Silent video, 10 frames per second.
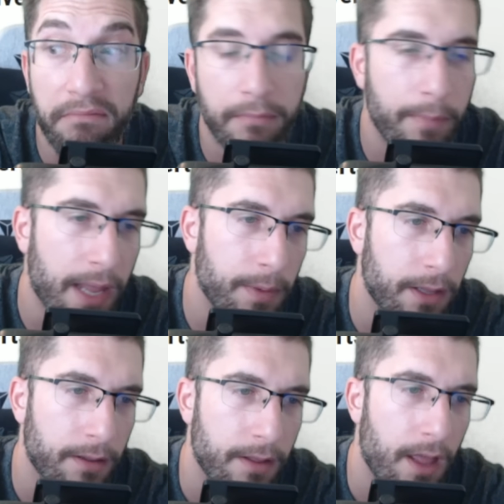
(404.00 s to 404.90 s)
Maybe.
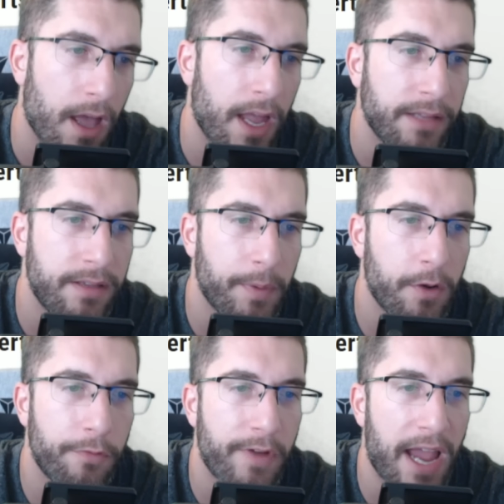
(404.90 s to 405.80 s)
In
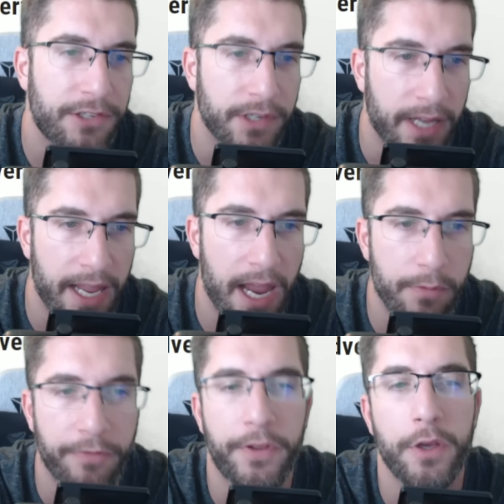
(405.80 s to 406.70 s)
typical fashion, EA
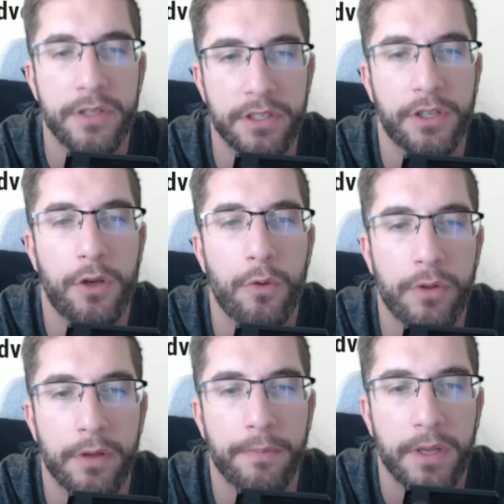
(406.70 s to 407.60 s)
refuses to call
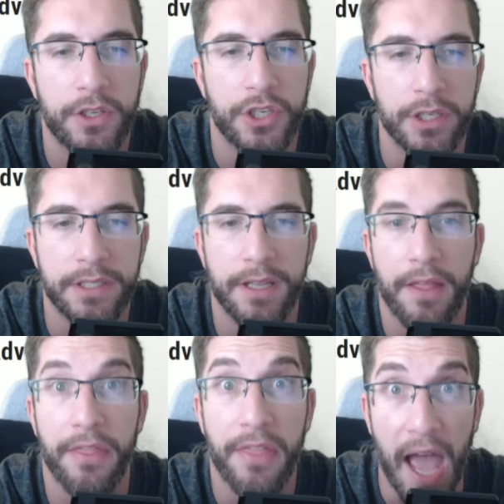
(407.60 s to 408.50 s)
them just
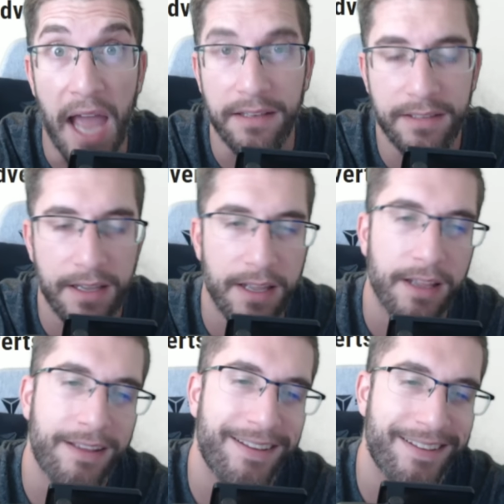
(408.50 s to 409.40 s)
that.
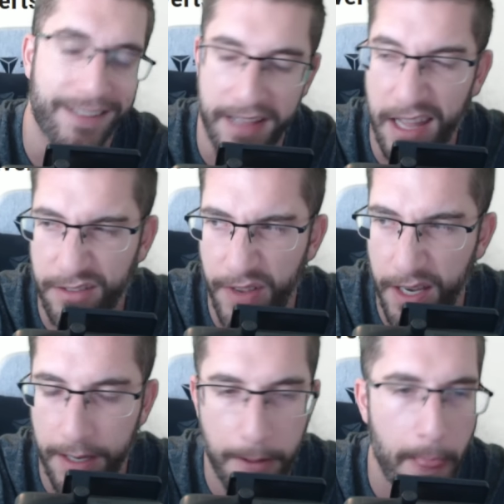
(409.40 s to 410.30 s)
That's
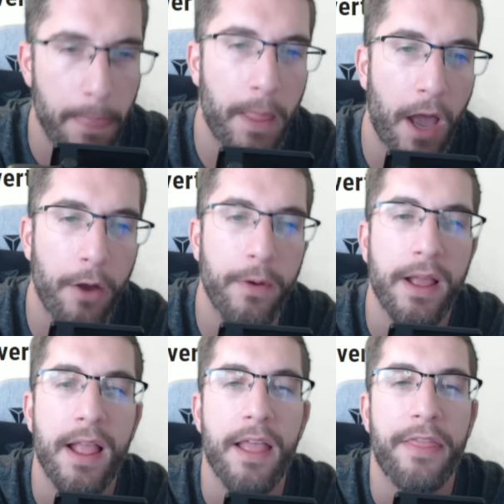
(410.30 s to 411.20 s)
funny. No,
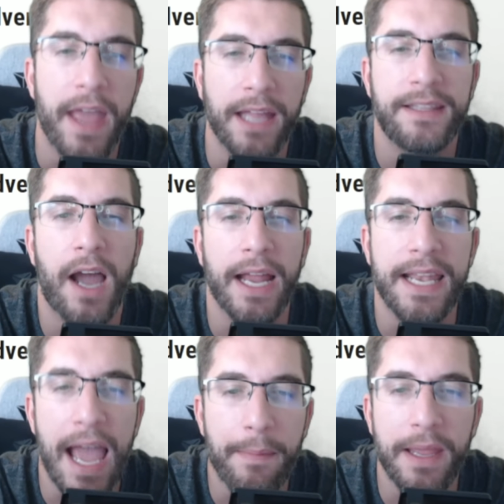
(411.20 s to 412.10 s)
they're
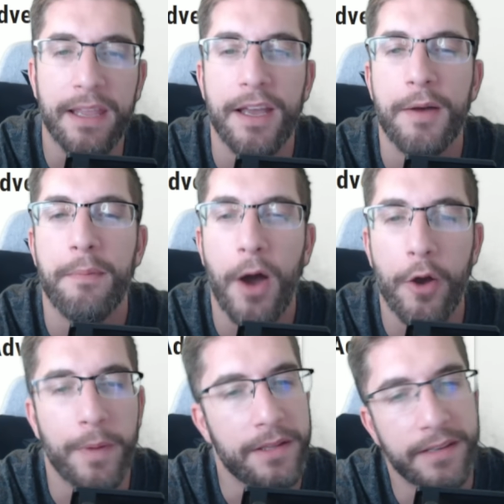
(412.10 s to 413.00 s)
dynamic
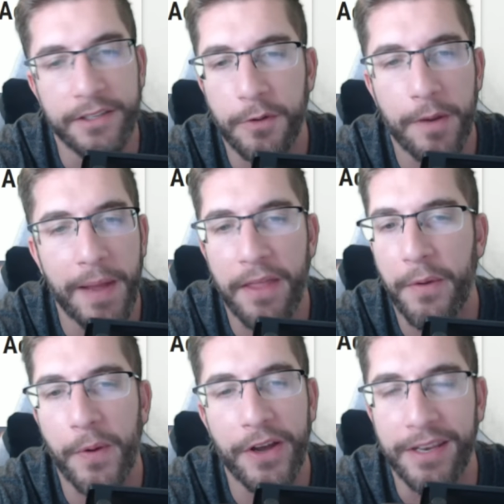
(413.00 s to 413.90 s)
moments. It's all about the
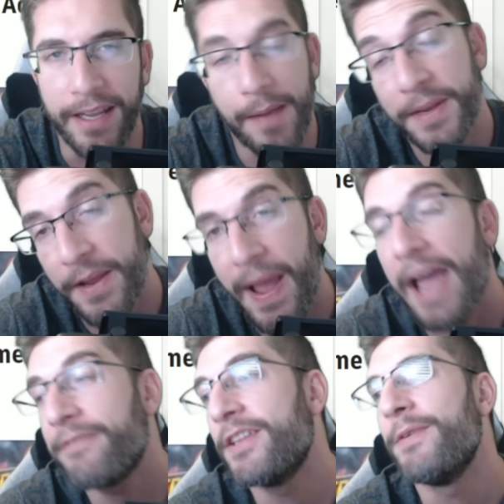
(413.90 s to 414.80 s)
wording. I mean, you
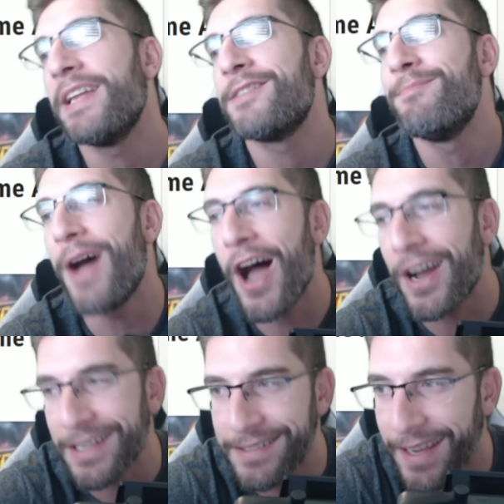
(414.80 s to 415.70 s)
have to. It's
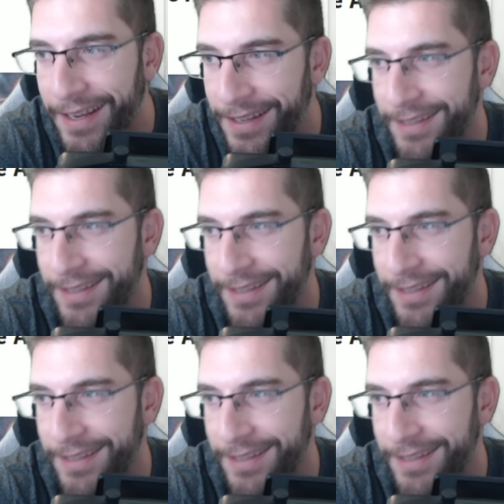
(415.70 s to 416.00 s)
marketing.